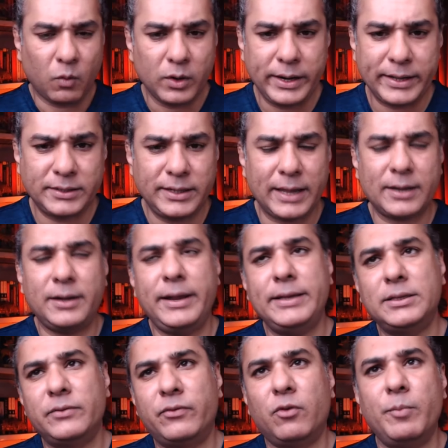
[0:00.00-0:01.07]
What exactly
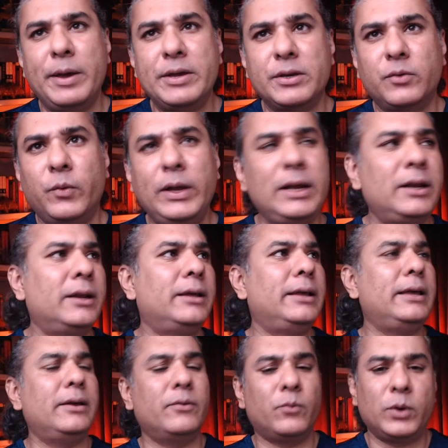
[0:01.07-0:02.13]
is information? Well,
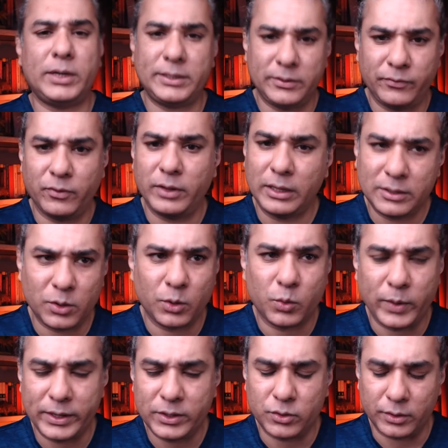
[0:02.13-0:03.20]
what is info? That's a good
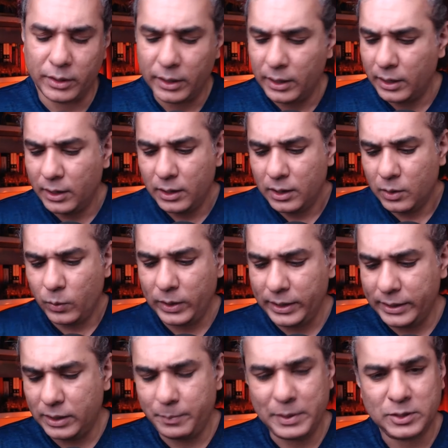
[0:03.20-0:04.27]
question. Well,
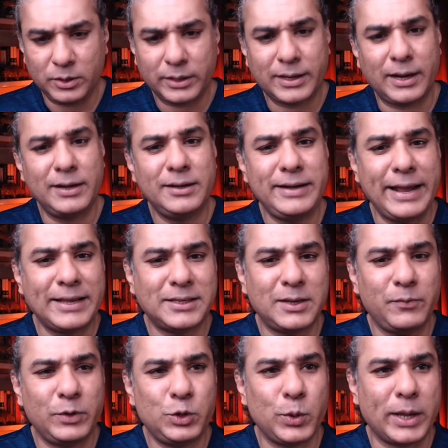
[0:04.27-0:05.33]
it depends on the context
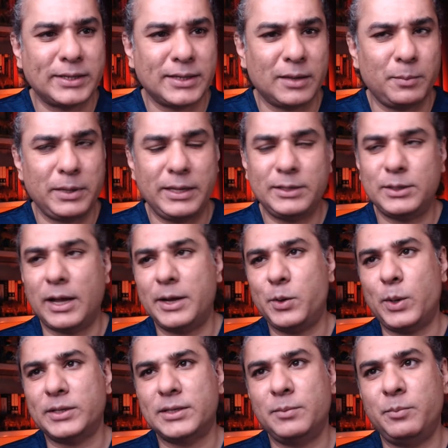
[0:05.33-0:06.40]
in which you're asking me. Are
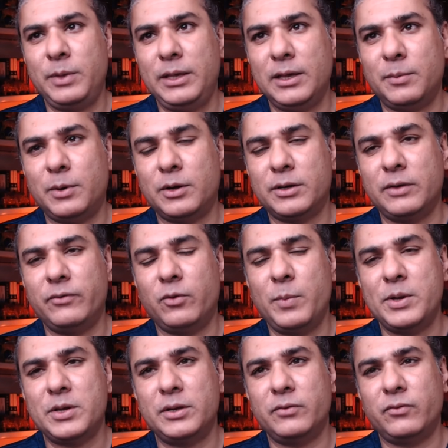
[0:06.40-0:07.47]
you asking me about
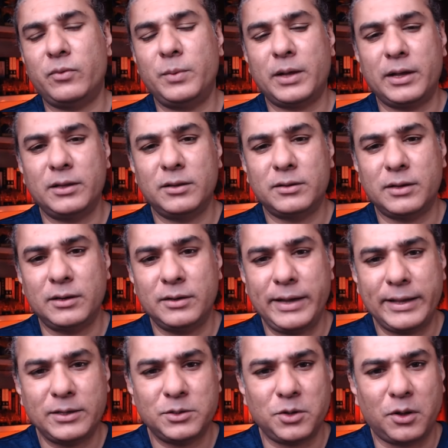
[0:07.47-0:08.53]
information from the
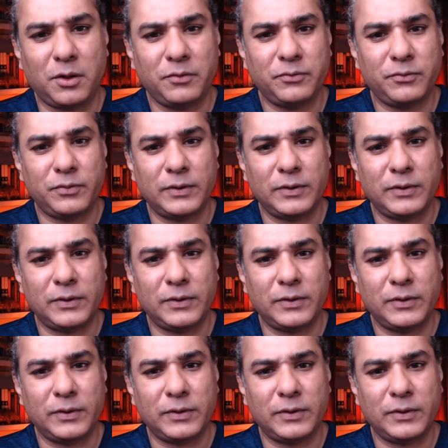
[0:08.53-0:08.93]
context of